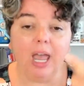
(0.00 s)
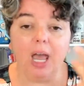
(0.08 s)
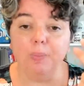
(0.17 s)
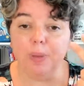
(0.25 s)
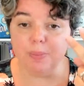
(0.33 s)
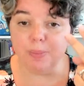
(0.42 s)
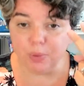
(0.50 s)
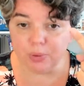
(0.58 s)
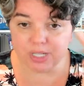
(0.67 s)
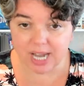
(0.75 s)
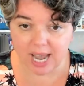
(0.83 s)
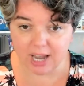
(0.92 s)
and people will
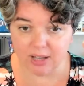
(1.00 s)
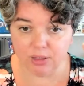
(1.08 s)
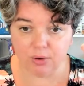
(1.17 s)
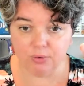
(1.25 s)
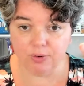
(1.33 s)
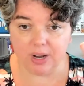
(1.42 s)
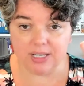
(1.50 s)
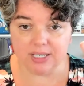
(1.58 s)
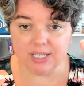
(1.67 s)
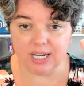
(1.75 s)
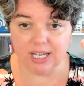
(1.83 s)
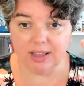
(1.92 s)
tag their
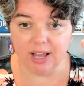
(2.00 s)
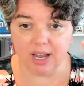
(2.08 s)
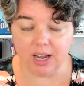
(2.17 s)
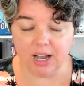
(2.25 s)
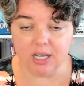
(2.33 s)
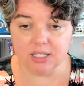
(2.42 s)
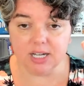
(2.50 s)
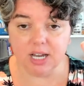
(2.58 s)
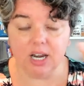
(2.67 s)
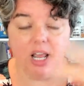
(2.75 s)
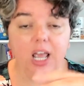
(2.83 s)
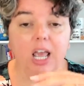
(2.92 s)
friends in that content.
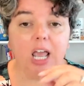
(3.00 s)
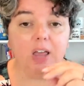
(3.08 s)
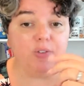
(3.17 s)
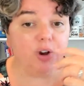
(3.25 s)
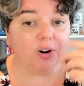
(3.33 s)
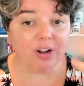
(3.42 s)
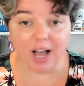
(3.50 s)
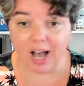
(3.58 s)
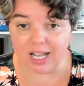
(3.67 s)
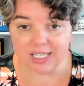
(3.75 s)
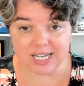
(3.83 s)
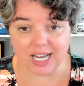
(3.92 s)
If your
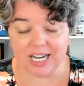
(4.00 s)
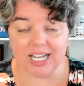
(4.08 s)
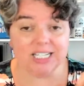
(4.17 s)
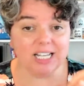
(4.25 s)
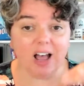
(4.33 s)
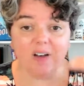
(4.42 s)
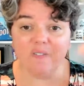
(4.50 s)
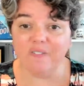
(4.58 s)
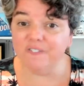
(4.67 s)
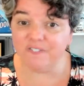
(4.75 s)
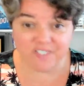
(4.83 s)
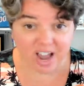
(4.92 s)
content is not
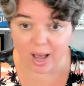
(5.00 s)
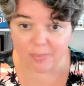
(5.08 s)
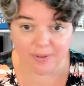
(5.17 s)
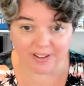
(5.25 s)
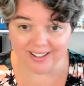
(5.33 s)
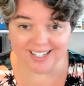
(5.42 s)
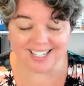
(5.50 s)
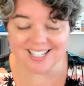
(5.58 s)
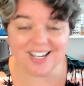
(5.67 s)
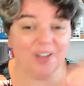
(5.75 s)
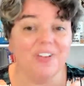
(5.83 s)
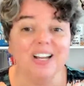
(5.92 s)
fabulous,
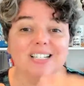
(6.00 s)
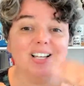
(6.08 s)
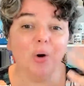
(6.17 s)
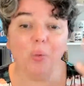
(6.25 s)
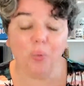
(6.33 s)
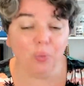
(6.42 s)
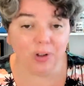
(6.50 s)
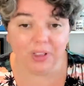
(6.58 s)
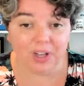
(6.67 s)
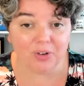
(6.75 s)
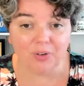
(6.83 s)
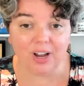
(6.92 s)
if it isn't
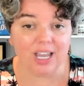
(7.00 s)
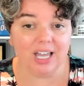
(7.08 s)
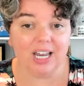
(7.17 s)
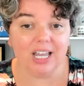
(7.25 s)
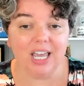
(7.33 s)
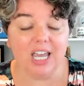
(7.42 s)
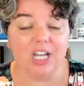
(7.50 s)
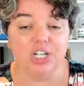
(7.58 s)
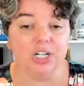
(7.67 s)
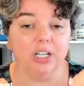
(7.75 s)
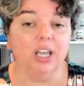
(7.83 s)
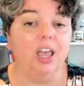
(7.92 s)
really great and
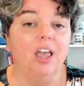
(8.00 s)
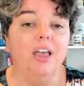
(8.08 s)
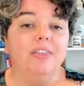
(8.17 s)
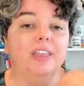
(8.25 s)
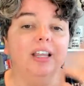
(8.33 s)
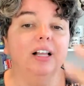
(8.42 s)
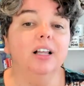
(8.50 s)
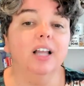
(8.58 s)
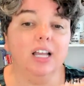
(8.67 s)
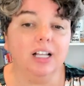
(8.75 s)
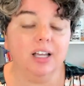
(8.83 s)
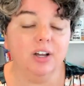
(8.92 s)
engaging, then the
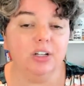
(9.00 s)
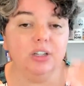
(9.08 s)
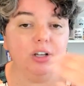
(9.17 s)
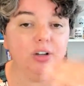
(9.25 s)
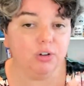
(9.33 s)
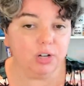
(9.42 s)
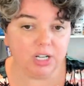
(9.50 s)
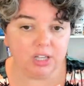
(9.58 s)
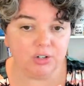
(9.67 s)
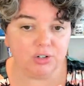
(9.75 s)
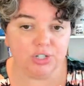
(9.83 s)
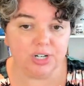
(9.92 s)
likelihood that you're going to get
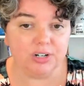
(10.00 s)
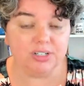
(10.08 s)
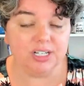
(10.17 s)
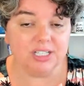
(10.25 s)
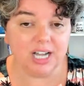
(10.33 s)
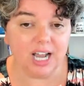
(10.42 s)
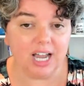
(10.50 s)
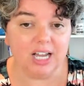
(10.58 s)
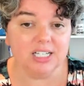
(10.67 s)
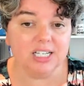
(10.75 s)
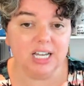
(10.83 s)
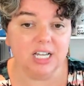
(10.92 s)
those shares and
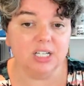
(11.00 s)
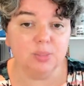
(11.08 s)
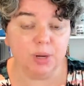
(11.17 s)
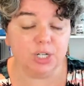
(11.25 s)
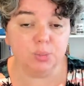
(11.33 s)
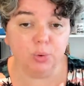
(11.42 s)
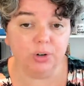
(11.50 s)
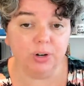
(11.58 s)
tags is much more